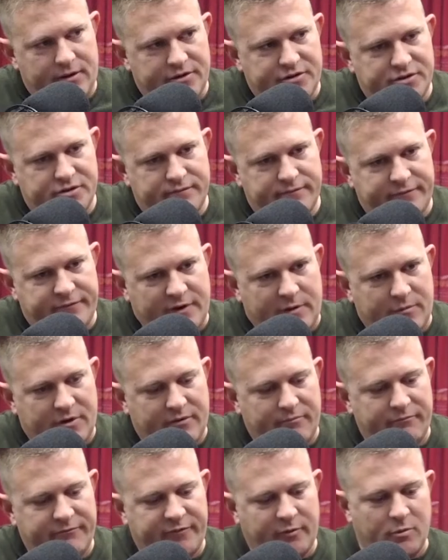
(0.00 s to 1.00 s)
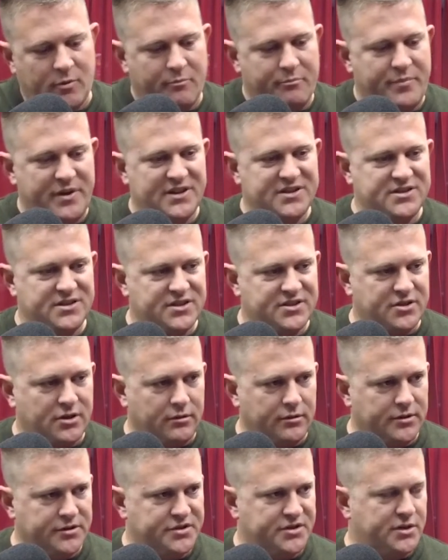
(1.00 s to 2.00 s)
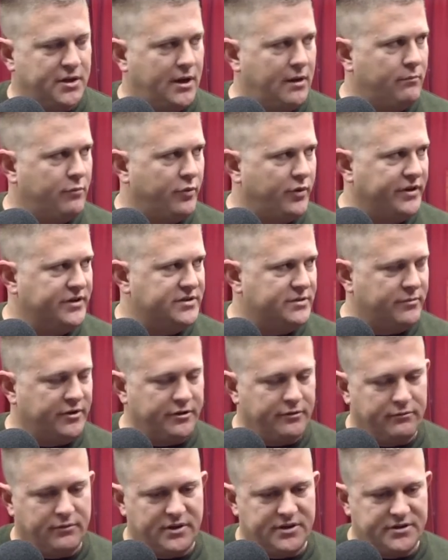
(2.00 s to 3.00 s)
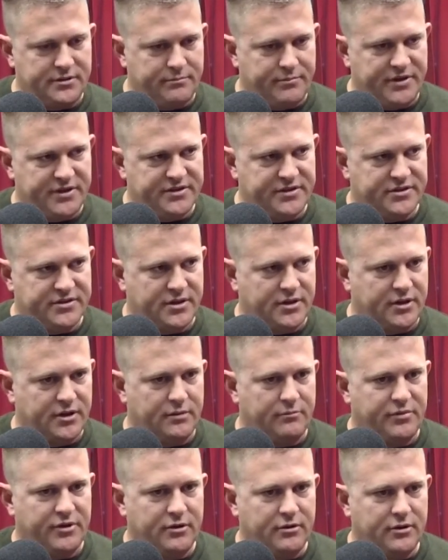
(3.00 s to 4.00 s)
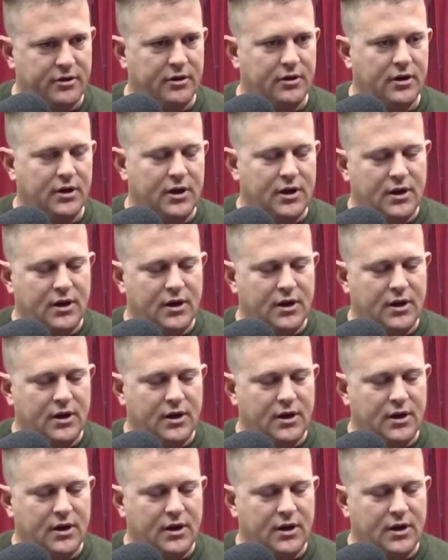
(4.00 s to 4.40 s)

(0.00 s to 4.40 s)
there's from a business owner's standpoint, somebody who runs a business on a computer,